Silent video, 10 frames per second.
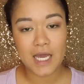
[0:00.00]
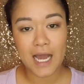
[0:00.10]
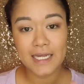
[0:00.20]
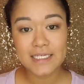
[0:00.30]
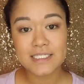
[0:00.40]

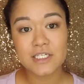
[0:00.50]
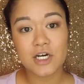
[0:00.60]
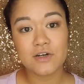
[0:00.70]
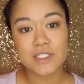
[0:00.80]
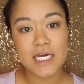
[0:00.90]
I need to
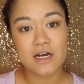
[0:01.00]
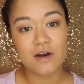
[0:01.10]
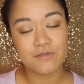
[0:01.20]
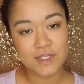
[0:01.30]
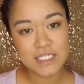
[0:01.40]
go take
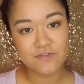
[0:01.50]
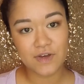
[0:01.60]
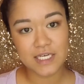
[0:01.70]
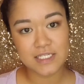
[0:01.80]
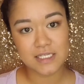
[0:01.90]
off this
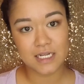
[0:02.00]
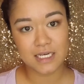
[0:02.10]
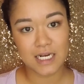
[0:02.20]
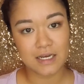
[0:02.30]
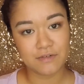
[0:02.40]
face so that I
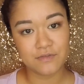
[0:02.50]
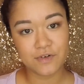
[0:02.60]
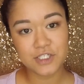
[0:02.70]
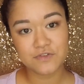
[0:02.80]
can have a fresh